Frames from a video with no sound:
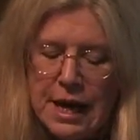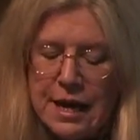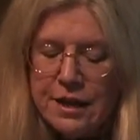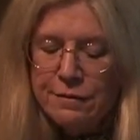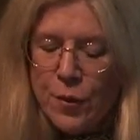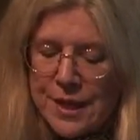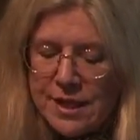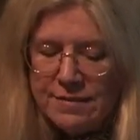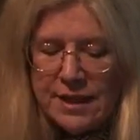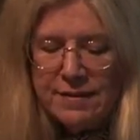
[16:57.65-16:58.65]
The voice
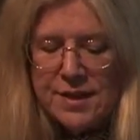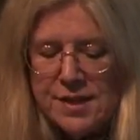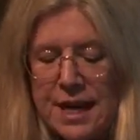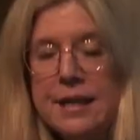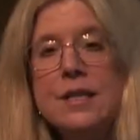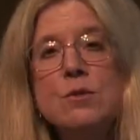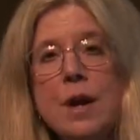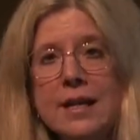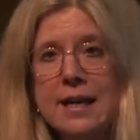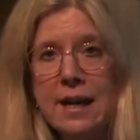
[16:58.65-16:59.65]
of a given saint is
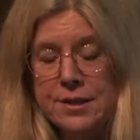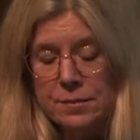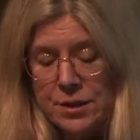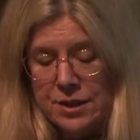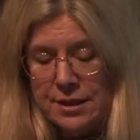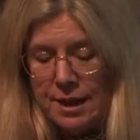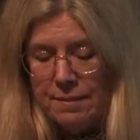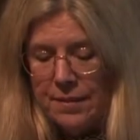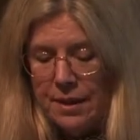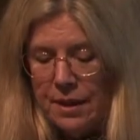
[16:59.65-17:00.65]
recognizable to them,
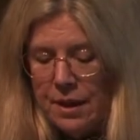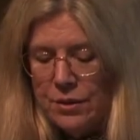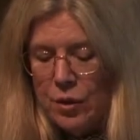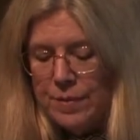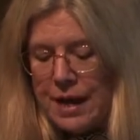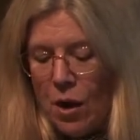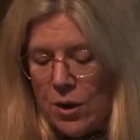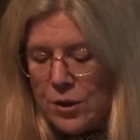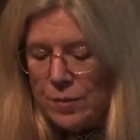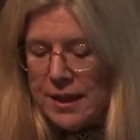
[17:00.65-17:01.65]
though it may
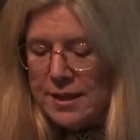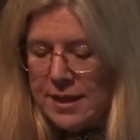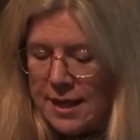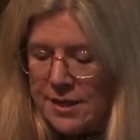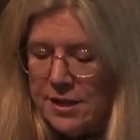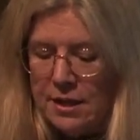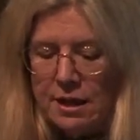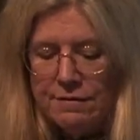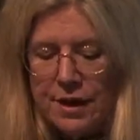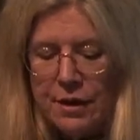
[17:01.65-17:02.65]
also be contested
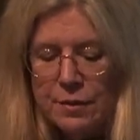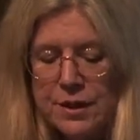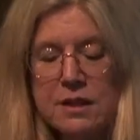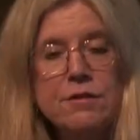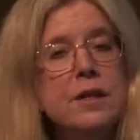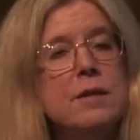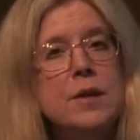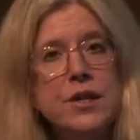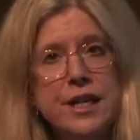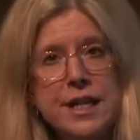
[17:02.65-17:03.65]
and vary with different
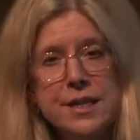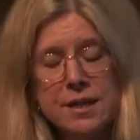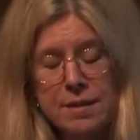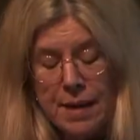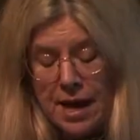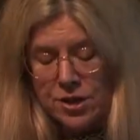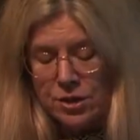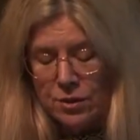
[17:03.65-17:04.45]
communities, imagined or